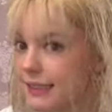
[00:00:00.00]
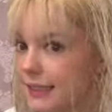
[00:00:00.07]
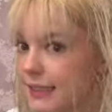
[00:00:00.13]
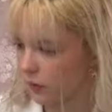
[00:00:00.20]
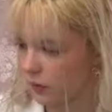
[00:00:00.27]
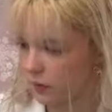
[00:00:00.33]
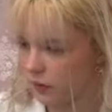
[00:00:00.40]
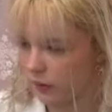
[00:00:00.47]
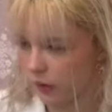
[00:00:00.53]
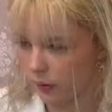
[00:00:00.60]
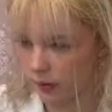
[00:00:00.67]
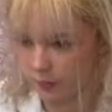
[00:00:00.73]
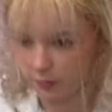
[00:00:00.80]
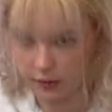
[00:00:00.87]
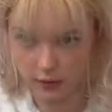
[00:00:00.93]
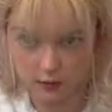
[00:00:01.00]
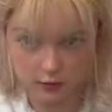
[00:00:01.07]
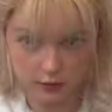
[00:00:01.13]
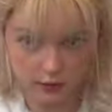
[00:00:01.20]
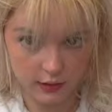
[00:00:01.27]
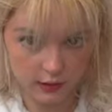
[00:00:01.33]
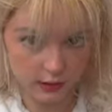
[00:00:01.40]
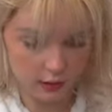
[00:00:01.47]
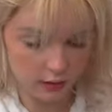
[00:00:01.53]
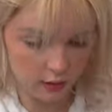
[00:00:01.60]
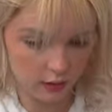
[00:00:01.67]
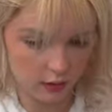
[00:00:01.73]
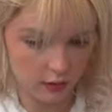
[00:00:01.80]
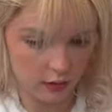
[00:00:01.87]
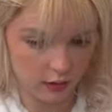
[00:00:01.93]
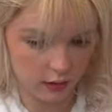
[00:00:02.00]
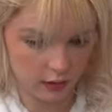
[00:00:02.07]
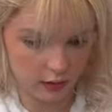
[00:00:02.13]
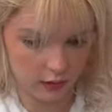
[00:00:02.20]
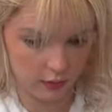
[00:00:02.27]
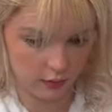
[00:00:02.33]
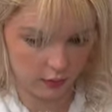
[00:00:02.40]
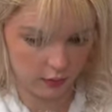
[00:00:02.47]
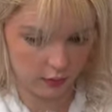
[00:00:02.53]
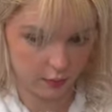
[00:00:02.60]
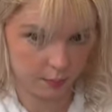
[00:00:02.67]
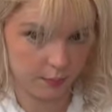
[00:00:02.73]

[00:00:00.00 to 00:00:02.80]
So I'm actually gonna do this